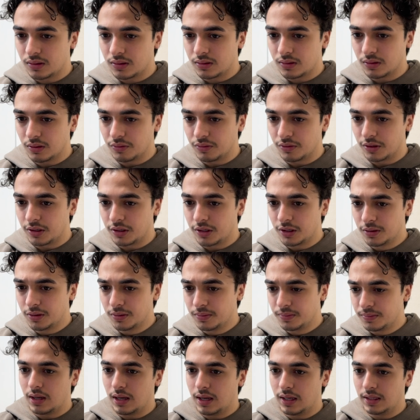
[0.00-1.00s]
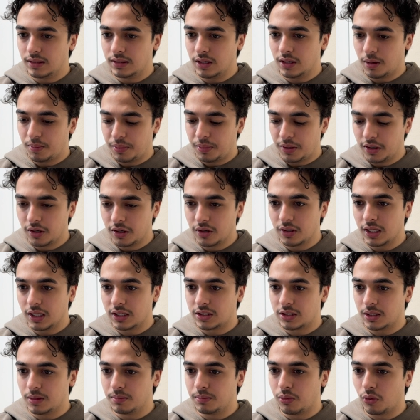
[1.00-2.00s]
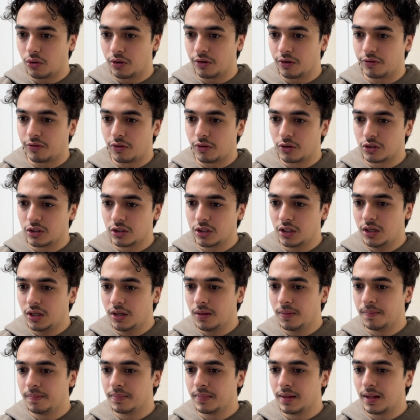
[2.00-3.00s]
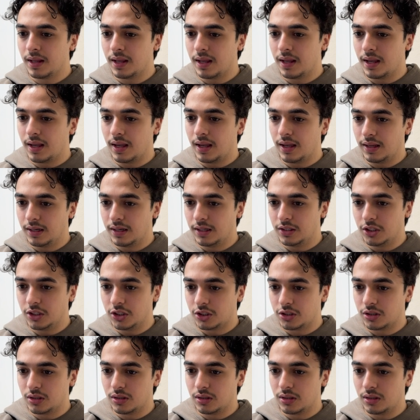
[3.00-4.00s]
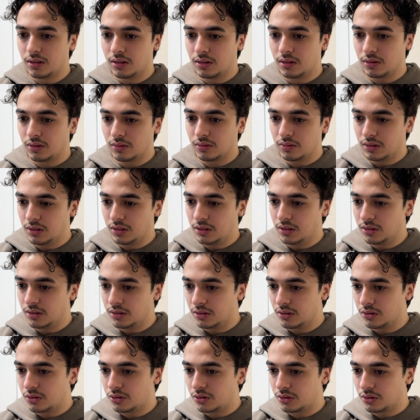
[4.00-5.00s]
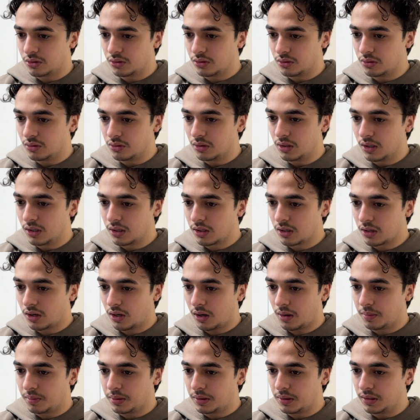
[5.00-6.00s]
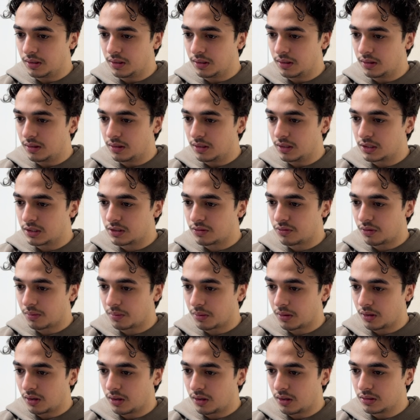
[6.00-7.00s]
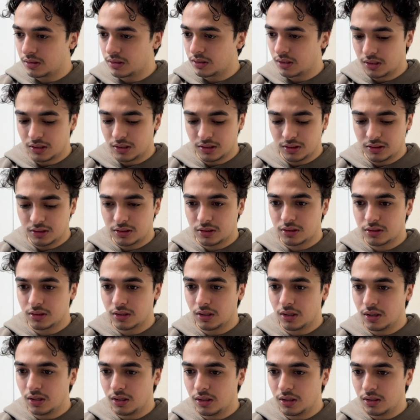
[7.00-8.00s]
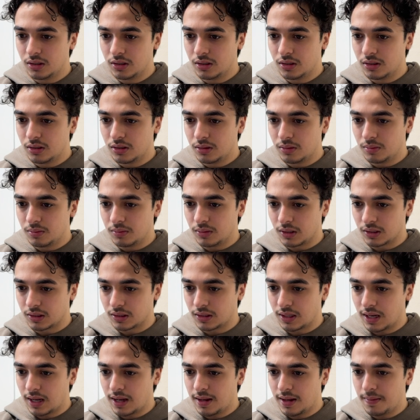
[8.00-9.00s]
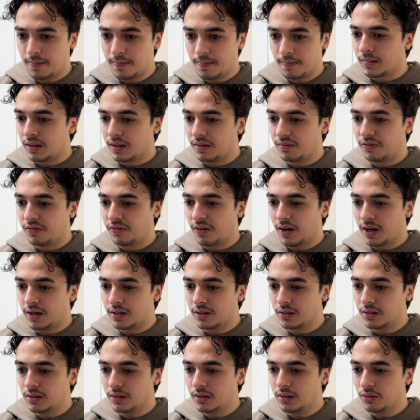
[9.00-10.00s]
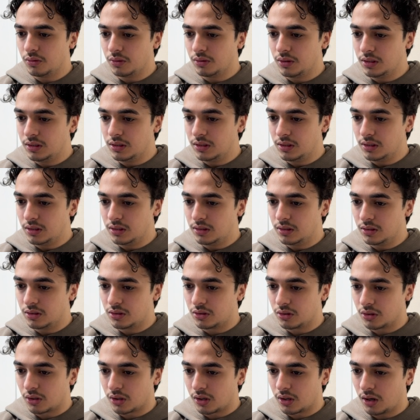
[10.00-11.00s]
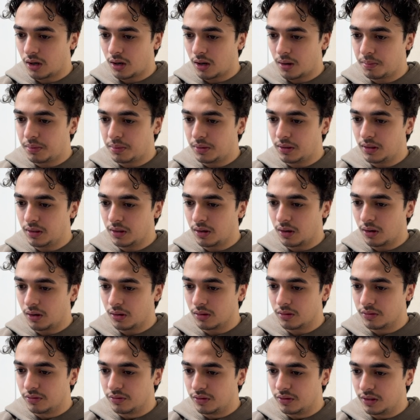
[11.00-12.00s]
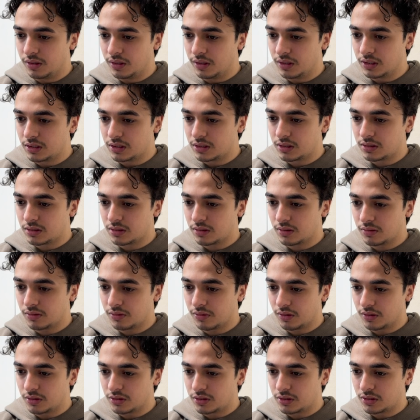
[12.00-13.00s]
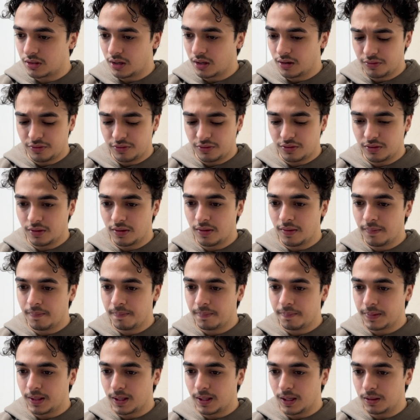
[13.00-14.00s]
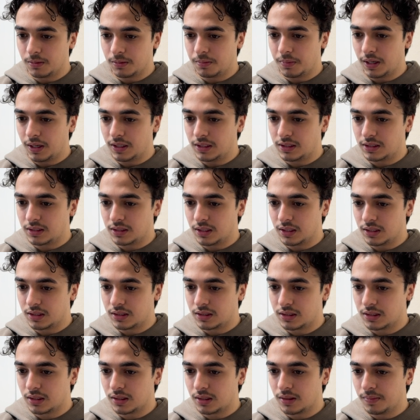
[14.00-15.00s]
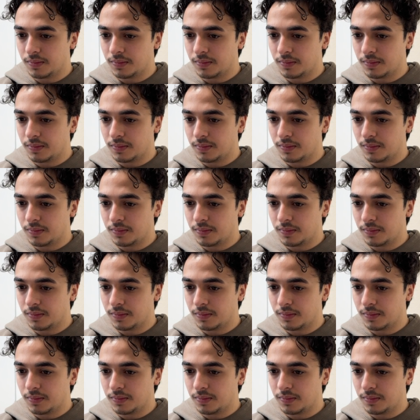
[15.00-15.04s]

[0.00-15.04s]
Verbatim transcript: over here. And up here, let's import it firstly. In addition, we need to copy this from contents like that. And finally, we need to copy all of this fun stuff and paste it